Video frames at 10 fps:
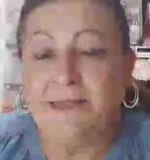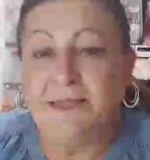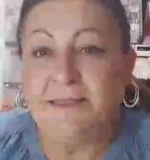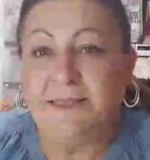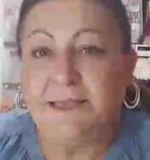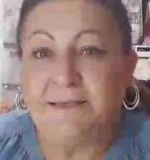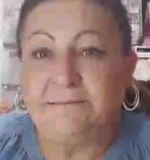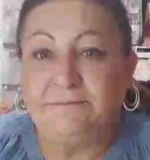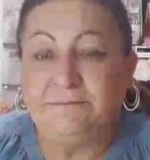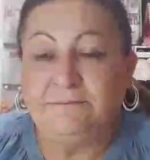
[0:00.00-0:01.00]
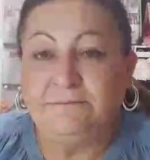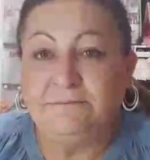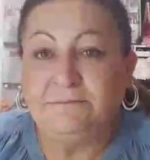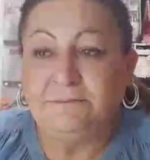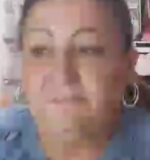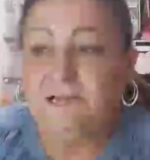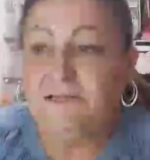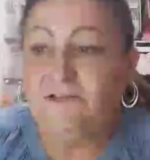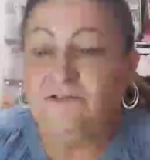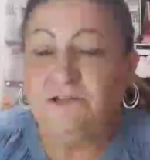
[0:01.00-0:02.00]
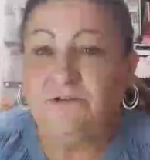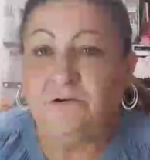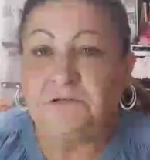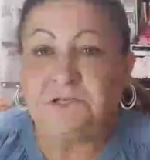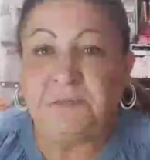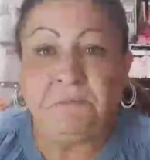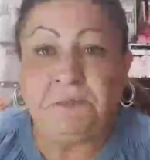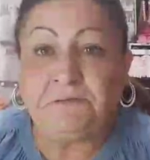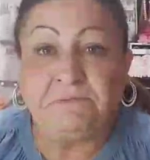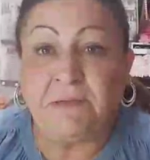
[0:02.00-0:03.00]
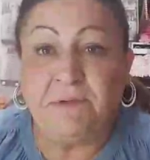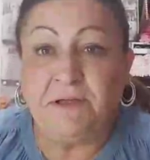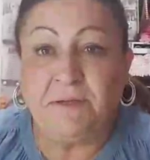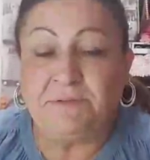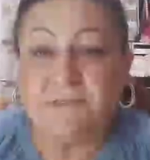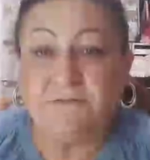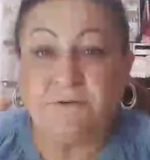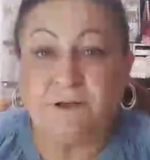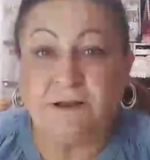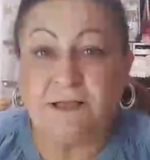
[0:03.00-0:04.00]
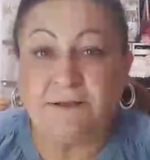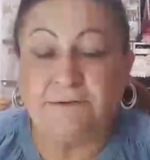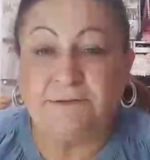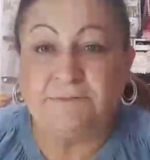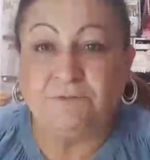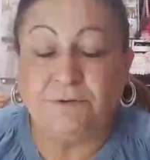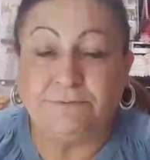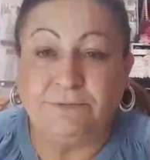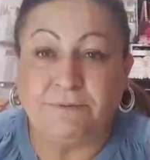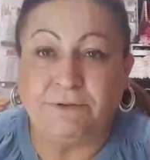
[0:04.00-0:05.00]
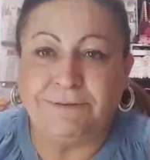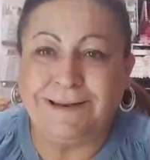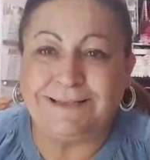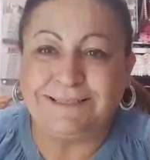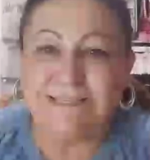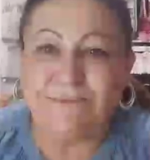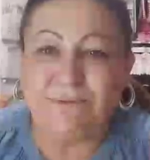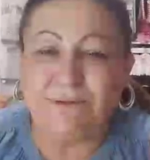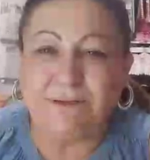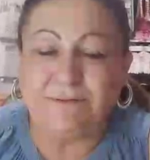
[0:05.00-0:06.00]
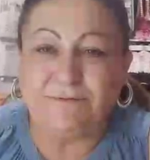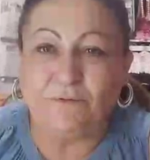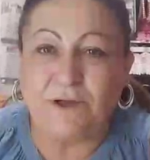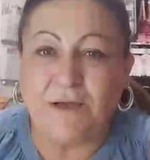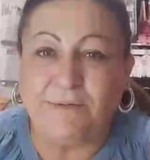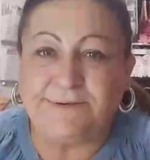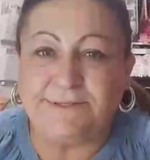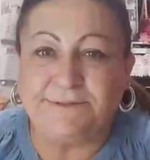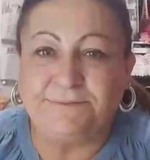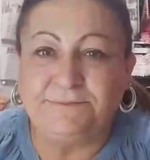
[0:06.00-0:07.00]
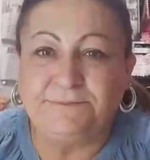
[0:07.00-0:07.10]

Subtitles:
And then I usually go to sleep, but I've been up since 4 o'clock. Well, what did I sleep? 4 hours?